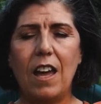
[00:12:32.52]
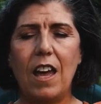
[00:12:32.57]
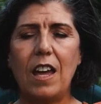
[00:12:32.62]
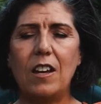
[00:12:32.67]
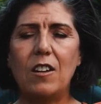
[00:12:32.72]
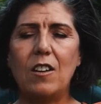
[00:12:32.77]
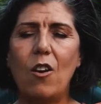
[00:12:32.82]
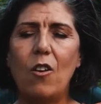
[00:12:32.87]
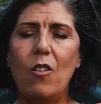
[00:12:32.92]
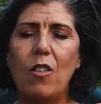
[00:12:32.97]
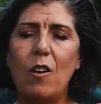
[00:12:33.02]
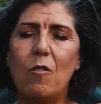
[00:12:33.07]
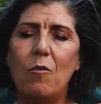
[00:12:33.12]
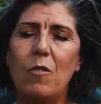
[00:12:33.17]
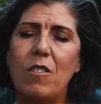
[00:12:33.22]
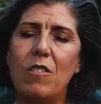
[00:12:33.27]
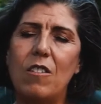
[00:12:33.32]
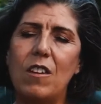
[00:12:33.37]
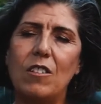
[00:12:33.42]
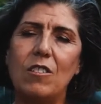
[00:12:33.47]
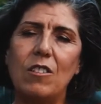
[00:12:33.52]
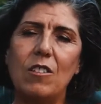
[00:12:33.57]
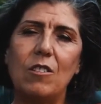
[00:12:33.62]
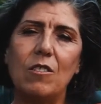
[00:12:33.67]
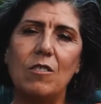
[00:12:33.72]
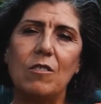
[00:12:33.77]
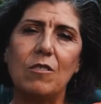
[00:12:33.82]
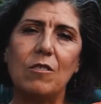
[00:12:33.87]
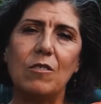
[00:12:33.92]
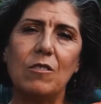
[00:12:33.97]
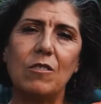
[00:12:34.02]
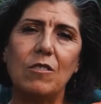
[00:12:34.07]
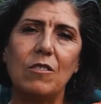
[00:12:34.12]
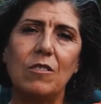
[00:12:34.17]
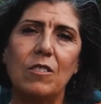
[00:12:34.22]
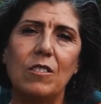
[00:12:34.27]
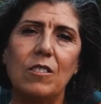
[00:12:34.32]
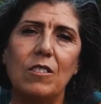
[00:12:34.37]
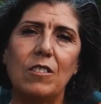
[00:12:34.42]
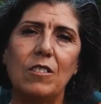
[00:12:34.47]
And know that within you
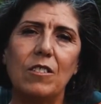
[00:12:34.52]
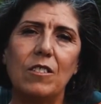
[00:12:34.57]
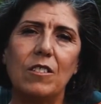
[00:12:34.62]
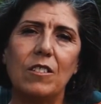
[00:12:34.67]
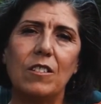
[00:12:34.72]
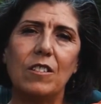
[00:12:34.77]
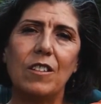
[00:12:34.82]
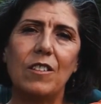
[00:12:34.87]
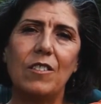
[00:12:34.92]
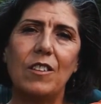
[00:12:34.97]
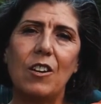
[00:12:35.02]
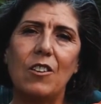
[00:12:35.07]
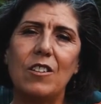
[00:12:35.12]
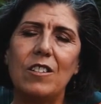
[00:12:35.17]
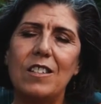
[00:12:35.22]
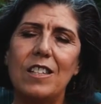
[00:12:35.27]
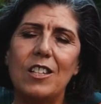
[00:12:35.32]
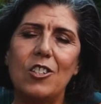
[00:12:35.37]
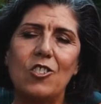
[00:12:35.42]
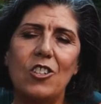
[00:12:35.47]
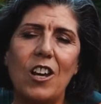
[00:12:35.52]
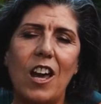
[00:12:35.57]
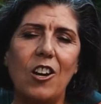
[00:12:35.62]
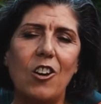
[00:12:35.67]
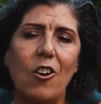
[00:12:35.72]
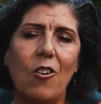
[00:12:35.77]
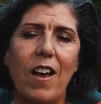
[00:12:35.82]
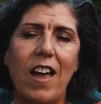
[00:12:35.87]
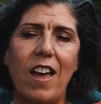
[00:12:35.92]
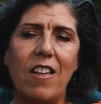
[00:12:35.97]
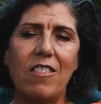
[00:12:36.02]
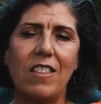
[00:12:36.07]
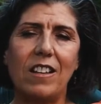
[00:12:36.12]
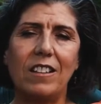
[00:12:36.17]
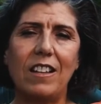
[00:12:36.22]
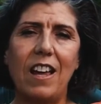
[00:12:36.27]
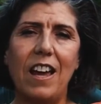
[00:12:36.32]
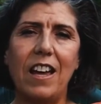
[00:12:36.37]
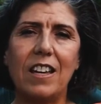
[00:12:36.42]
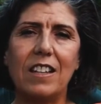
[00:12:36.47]
there is the shadow and the
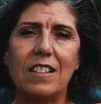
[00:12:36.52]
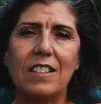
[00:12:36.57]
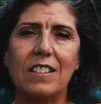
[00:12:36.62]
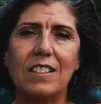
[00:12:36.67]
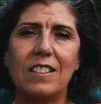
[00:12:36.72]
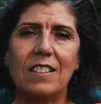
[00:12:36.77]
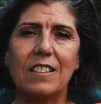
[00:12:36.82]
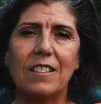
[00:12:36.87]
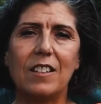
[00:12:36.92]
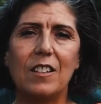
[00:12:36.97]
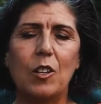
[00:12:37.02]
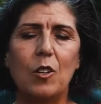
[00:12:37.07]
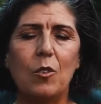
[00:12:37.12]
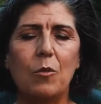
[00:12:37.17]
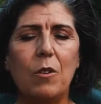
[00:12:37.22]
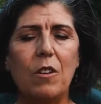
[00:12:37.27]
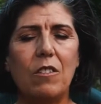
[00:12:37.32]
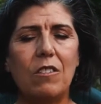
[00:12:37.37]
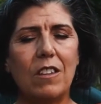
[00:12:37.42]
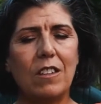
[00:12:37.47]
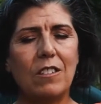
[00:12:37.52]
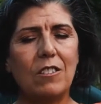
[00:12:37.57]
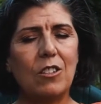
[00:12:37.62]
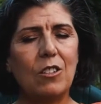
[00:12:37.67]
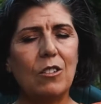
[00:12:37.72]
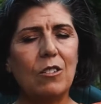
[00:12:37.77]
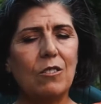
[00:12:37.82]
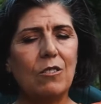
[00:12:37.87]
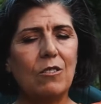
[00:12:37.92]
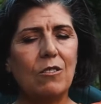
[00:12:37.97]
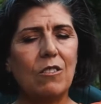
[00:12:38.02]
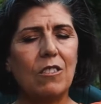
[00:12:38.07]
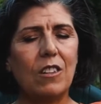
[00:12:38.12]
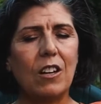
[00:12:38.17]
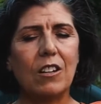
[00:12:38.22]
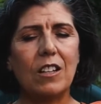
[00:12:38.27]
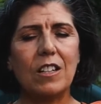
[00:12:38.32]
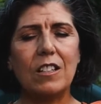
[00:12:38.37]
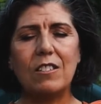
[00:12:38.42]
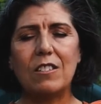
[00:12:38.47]
light. Within you
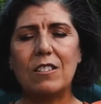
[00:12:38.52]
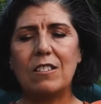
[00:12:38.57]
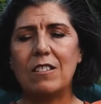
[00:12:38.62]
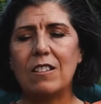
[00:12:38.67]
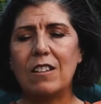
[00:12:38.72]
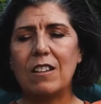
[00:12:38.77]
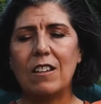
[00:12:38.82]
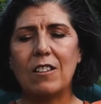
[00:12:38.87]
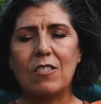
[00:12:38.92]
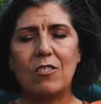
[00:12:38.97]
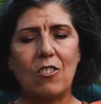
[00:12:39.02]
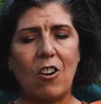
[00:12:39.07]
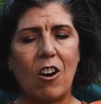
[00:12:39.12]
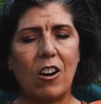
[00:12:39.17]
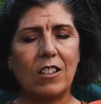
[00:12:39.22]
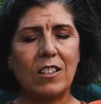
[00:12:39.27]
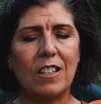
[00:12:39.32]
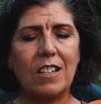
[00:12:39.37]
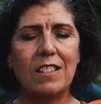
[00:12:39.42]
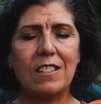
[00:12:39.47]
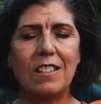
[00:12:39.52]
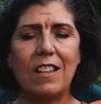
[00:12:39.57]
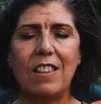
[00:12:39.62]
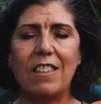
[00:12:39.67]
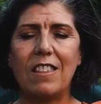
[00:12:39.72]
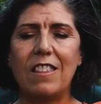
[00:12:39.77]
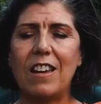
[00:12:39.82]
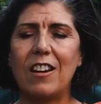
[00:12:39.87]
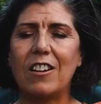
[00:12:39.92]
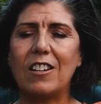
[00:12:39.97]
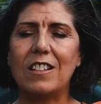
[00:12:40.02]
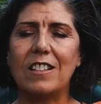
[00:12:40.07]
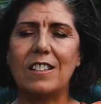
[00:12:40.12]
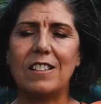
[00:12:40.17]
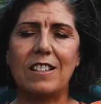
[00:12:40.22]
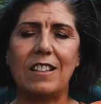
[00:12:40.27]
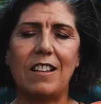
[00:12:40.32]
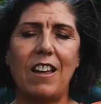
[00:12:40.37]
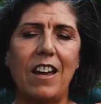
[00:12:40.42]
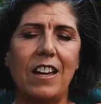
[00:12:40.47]
there is darkness and there
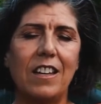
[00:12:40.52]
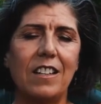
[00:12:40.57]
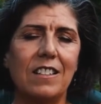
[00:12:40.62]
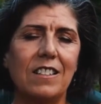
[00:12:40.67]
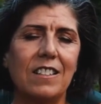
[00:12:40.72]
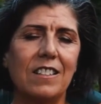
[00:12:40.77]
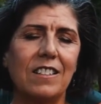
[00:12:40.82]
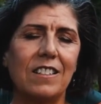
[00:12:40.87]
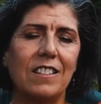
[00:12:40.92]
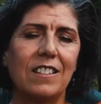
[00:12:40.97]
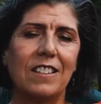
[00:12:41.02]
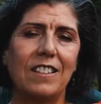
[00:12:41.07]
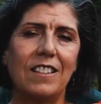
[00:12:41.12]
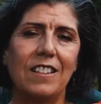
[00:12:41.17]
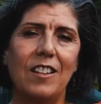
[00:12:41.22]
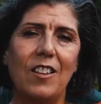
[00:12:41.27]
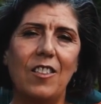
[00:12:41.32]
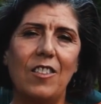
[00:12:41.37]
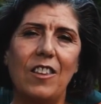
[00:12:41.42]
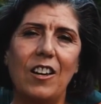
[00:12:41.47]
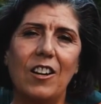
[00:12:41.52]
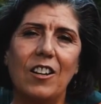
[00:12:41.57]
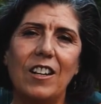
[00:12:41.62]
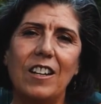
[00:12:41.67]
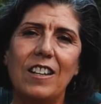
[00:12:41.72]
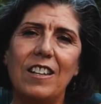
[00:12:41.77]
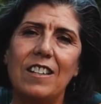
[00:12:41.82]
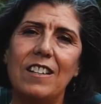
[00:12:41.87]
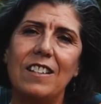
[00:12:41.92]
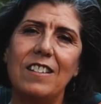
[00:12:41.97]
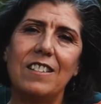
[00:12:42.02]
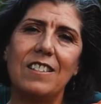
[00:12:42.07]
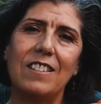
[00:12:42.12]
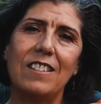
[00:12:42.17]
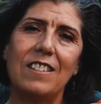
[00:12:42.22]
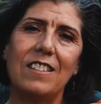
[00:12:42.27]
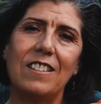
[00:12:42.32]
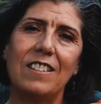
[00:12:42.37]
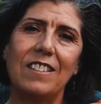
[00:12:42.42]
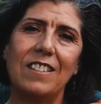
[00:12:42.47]
is light. There
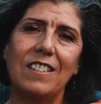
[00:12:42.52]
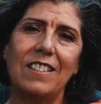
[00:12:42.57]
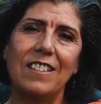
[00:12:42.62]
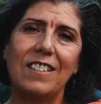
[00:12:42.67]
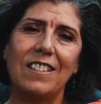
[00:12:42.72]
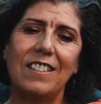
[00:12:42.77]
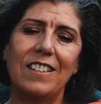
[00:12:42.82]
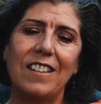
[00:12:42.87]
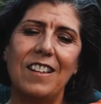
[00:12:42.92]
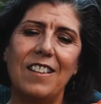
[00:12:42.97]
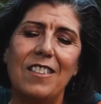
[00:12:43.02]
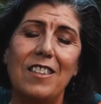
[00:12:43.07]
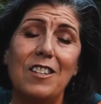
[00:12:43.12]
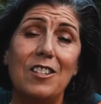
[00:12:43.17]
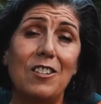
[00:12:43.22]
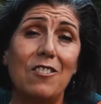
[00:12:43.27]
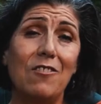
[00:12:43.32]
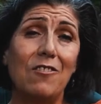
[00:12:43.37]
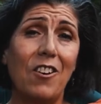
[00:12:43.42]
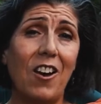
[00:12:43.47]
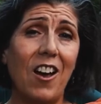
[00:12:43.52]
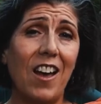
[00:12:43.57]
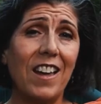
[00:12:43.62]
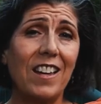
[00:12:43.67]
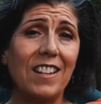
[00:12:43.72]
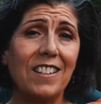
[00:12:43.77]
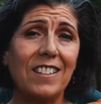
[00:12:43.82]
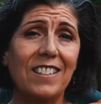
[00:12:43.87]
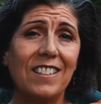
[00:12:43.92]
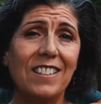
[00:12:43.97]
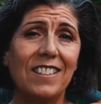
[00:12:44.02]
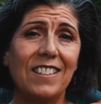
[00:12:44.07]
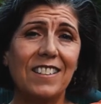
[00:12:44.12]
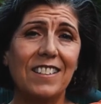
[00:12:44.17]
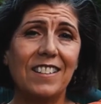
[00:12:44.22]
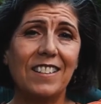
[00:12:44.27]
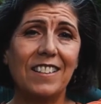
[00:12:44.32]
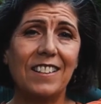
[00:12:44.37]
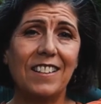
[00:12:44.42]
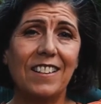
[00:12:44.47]
is the divine,
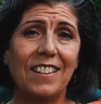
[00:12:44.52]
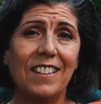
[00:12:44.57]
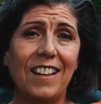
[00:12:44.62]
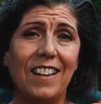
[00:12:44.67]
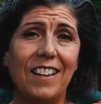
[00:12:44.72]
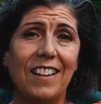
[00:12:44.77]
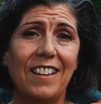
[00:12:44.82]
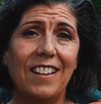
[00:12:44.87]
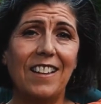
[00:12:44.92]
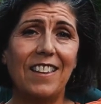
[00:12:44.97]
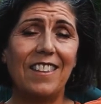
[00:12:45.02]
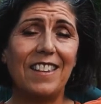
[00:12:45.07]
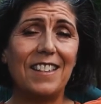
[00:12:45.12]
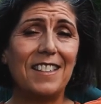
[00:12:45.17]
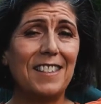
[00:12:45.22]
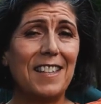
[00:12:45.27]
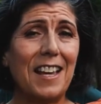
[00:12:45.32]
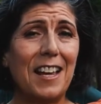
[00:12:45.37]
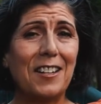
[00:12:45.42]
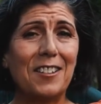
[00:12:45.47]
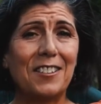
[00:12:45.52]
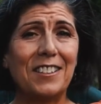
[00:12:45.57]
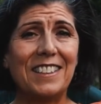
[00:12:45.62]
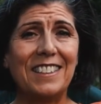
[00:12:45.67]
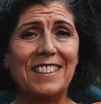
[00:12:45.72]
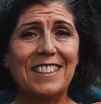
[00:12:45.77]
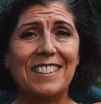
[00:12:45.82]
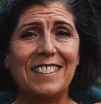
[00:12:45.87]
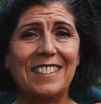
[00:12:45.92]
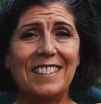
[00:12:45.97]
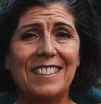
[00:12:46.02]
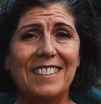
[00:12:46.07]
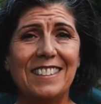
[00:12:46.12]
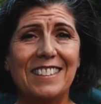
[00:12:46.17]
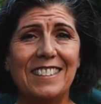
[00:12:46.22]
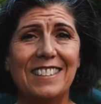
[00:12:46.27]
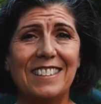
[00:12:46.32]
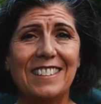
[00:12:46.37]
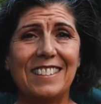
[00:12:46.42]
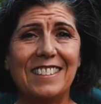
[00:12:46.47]
the sacred,
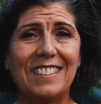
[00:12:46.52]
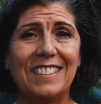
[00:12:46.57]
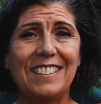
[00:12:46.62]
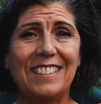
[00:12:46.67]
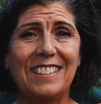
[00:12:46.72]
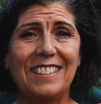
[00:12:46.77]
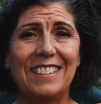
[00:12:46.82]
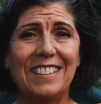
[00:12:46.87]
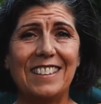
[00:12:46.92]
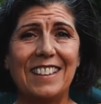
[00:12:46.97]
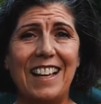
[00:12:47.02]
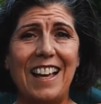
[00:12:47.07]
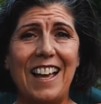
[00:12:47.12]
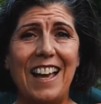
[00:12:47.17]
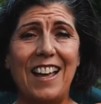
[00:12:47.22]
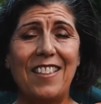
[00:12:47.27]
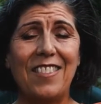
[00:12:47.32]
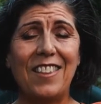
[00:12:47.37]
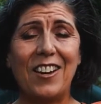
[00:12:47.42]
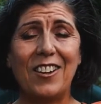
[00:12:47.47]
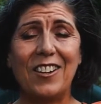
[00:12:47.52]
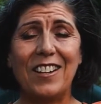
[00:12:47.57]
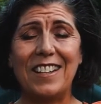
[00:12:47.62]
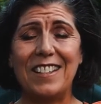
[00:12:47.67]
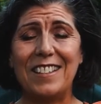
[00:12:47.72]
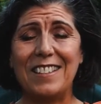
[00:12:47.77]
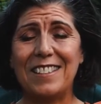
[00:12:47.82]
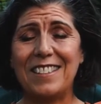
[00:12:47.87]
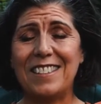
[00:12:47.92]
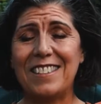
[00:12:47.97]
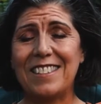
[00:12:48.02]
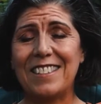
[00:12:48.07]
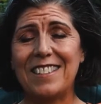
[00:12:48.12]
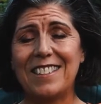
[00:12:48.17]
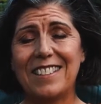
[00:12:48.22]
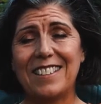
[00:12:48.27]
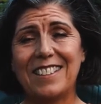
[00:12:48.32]
and there is